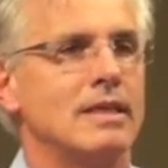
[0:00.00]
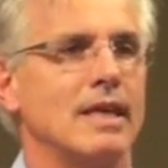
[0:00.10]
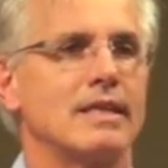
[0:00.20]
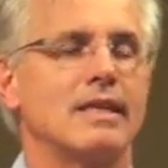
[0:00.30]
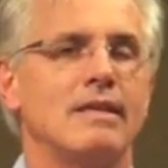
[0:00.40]

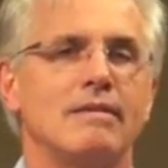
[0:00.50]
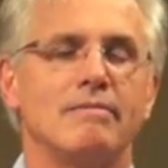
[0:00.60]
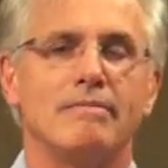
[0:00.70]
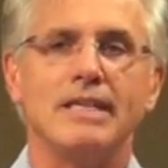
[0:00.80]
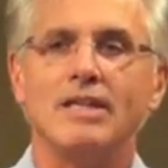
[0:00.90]
that
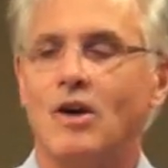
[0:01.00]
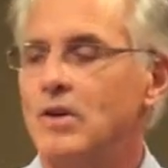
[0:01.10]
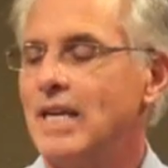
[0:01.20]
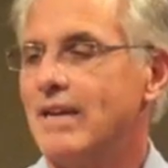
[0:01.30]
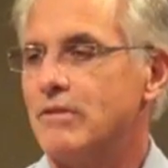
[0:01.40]
we
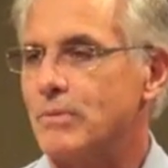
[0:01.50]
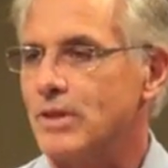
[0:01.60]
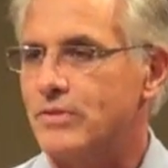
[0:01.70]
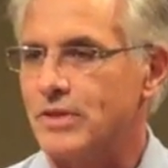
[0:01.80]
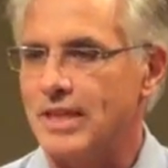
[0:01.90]
only have a
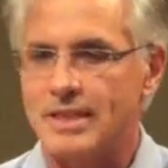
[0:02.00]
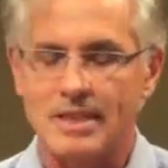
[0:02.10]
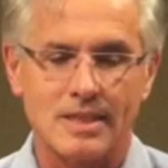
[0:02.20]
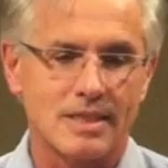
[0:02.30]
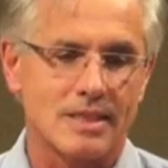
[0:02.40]
word for it
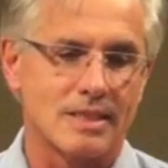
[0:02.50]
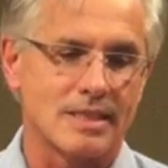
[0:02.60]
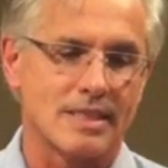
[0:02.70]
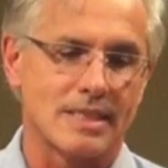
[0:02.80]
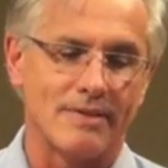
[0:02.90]
since
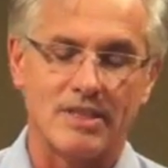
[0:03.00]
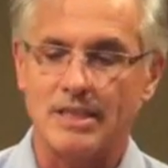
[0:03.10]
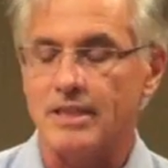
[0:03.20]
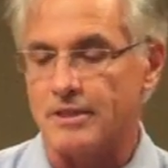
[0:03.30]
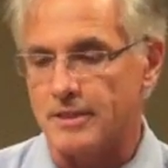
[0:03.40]

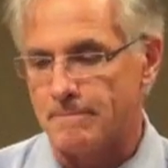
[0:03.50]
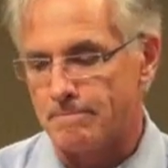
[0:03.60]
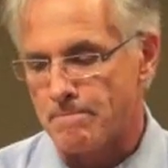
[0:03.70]
70 years.